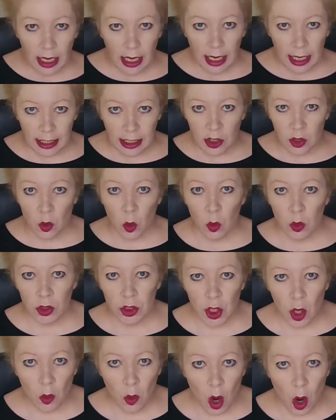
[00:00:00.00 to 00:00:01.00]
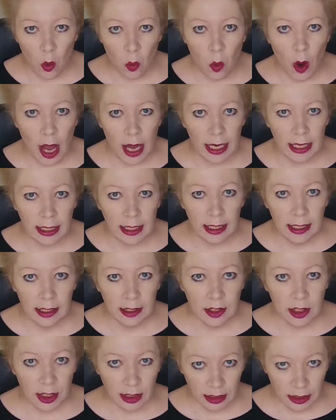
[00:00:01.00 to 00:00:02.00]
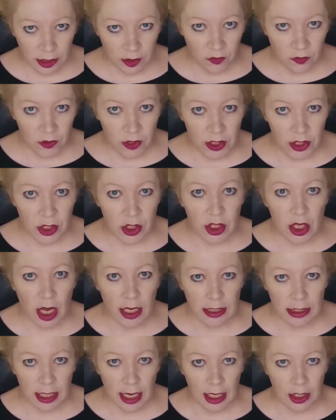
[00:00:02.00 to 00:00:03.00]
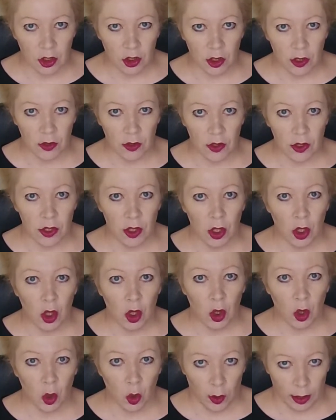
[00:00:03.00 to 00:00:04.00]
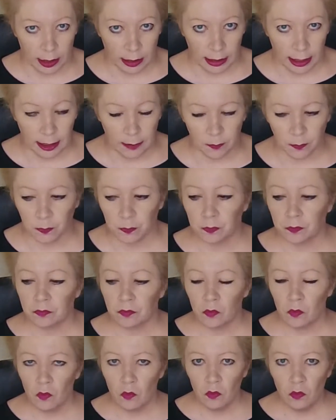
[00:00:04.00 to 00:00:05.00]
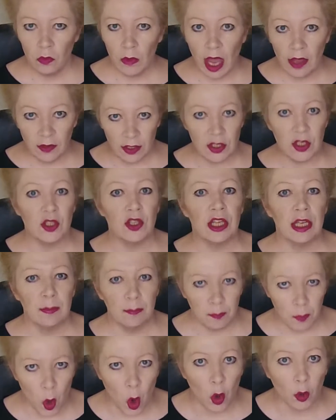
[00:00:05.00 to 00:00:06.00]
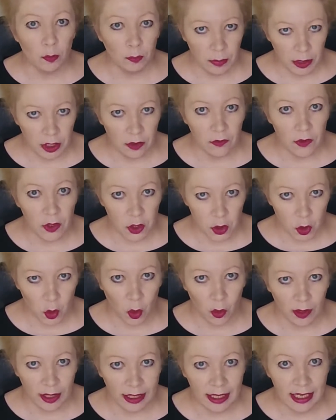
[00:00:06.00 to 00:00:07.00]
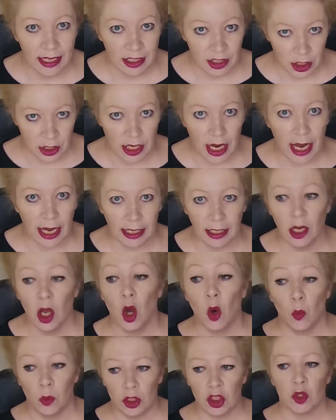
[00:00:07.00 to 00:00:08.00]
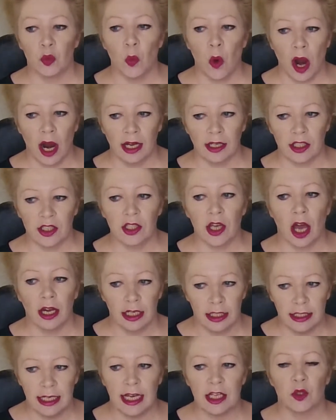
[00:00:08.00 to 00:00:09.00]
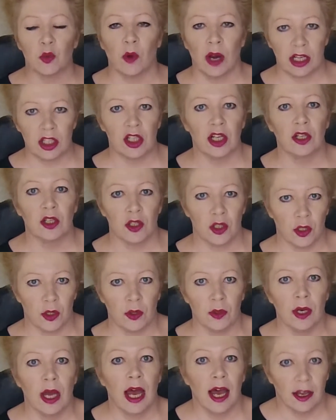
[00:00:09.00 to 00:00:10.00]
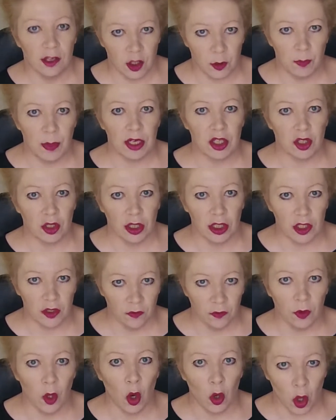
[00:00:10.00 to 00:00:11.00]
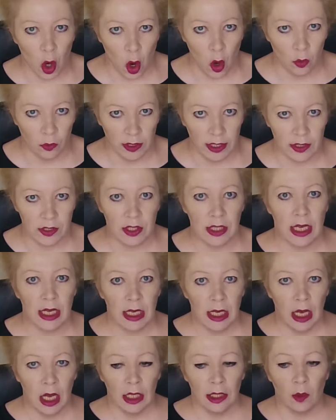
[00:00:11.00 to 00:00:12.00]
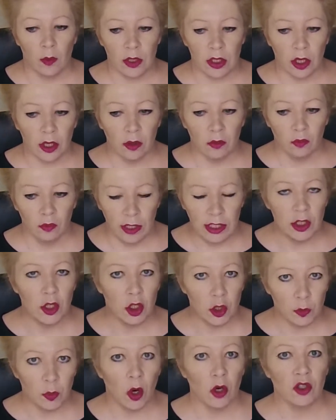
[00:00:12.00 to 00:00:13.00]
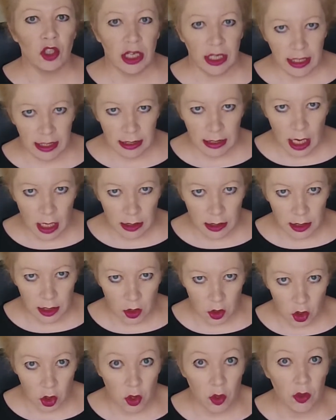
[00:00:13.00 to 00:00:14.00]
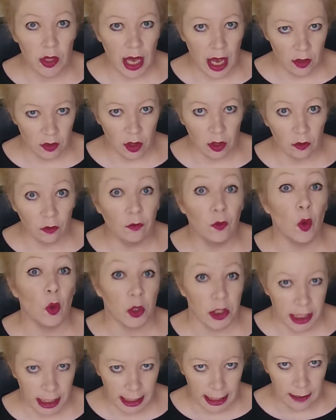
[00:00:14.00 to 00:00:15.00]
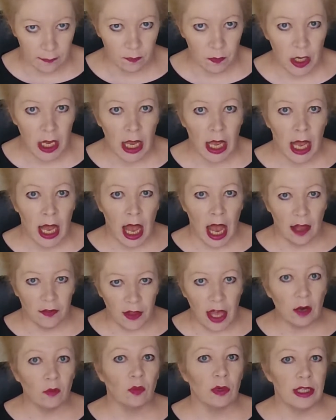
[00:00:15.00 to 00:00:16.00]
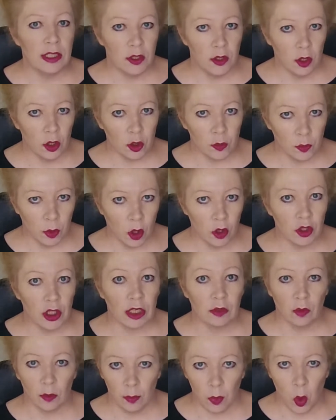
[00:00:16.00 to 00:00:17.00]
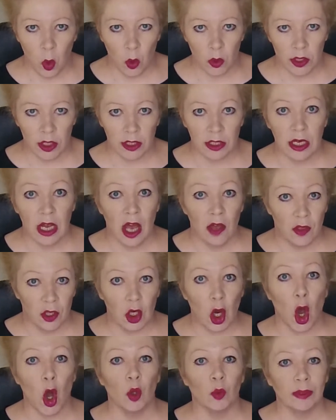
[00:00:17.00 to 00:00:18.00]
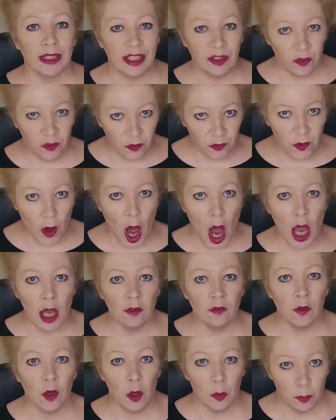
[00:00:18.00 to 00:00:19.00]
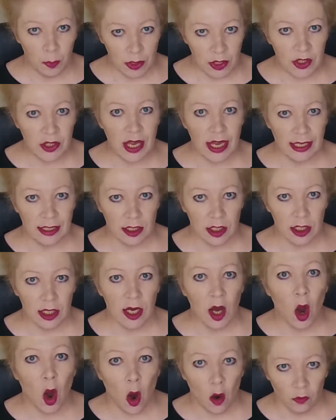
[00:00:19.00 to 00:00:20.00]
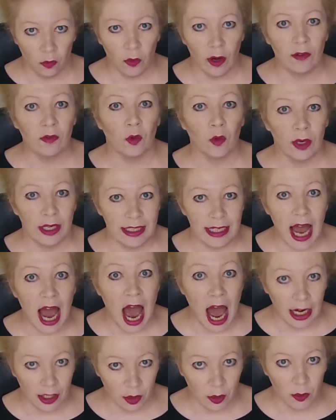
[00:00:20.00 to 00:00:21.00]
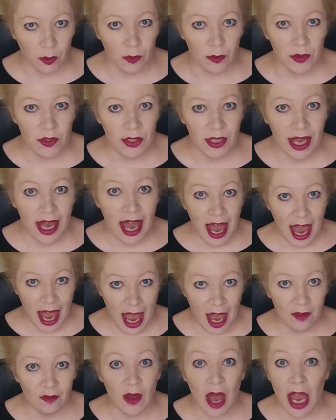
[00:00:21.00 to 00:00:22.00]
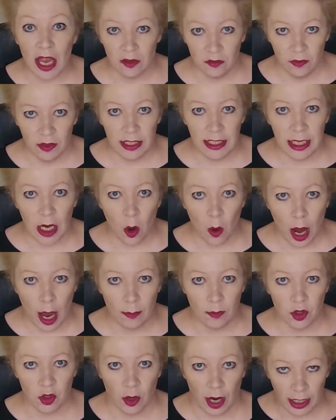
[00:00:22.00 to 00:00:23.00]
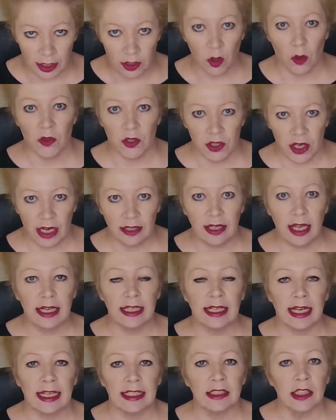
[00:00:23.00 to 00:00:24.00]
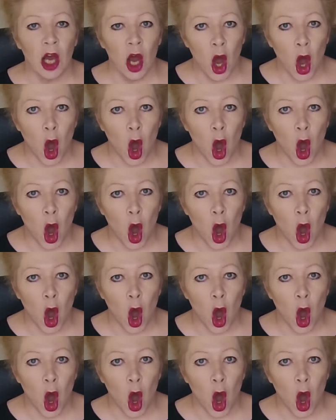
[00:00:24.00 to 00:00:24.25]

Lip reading: It is also a way to lift citations quickly. And this is the important bit of the story today, which is why I decided, yes, we're actually going to do a specialist vlog on this. There was a research project conducted in 2014, and that research project reported that only 5% of refereed articles have a video abstract. So I'll state that again.